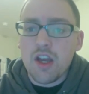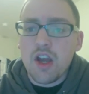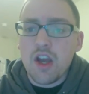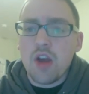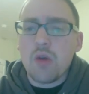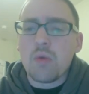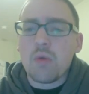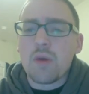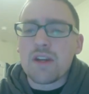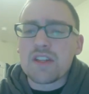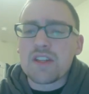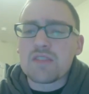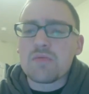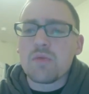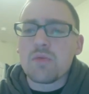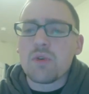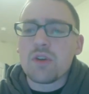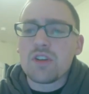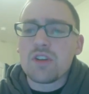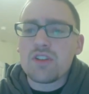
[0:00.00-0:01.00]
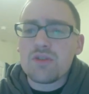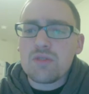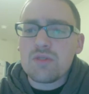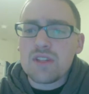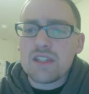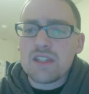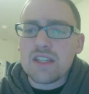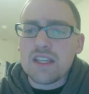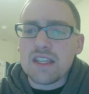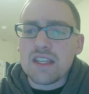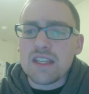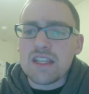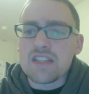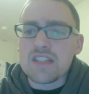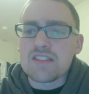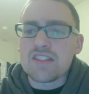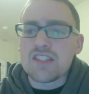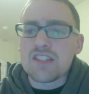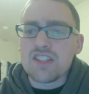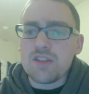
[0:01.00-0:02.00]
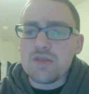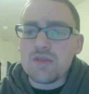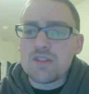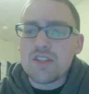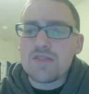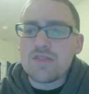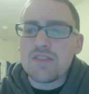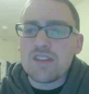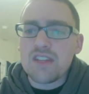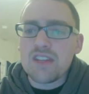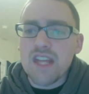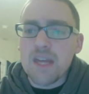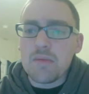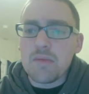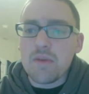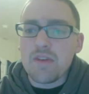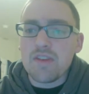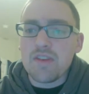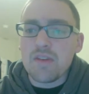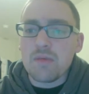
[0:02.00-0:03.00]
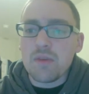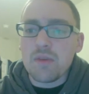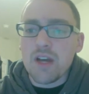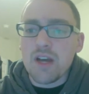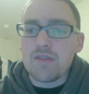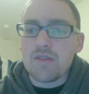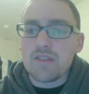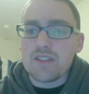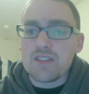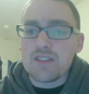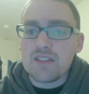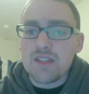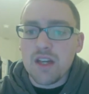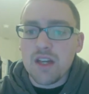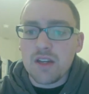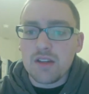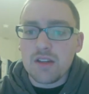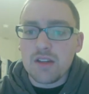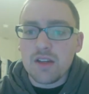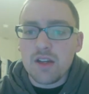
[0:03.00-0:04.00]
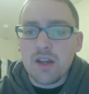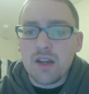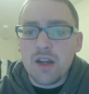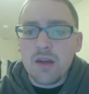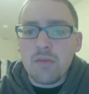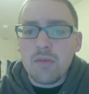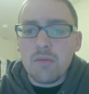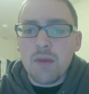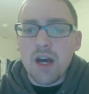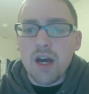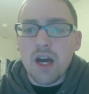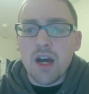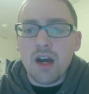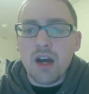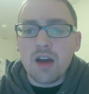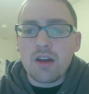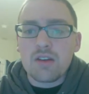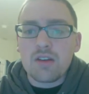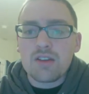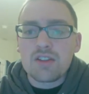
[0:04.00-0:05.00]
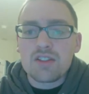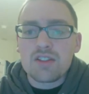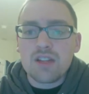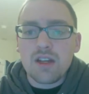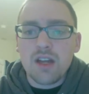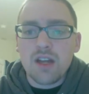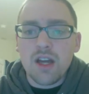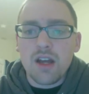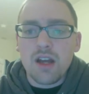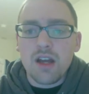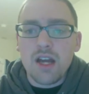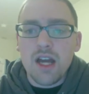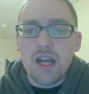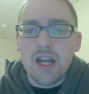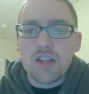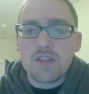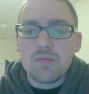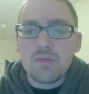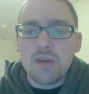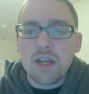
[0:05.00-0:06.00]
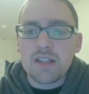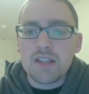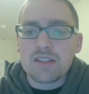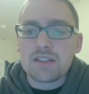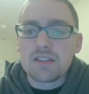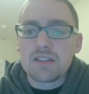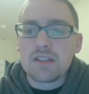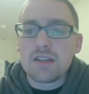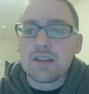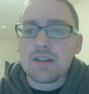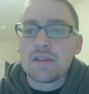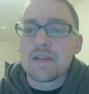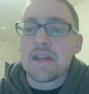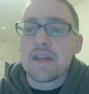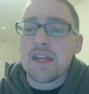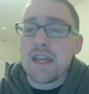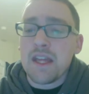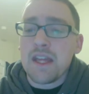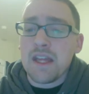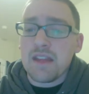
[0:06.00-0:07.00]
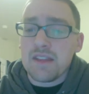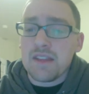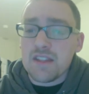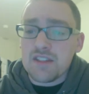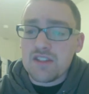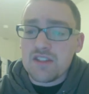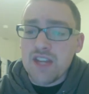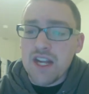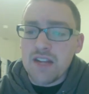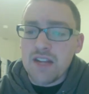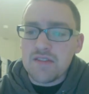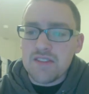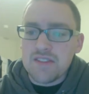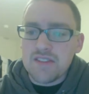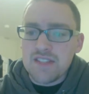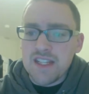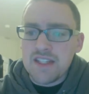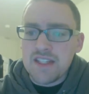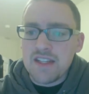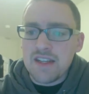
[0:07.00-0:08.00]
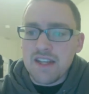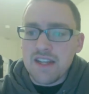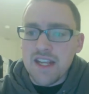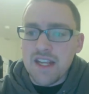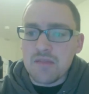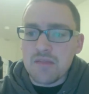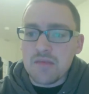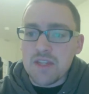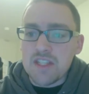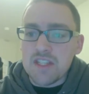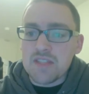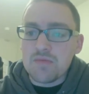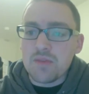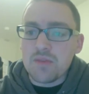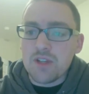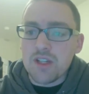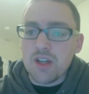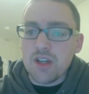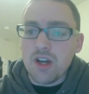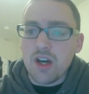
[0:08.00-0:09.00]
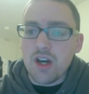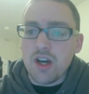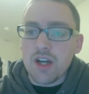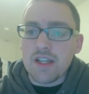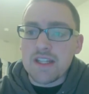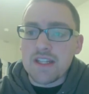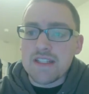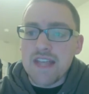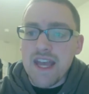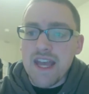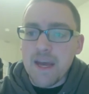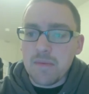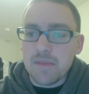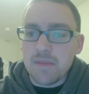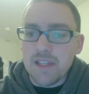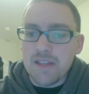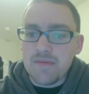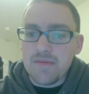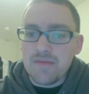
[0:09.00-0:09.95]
What is more intriguing is the use of the name of the prophet's son, Mahar-shalal-Hashbaz. This child's intended name is put on a tablet.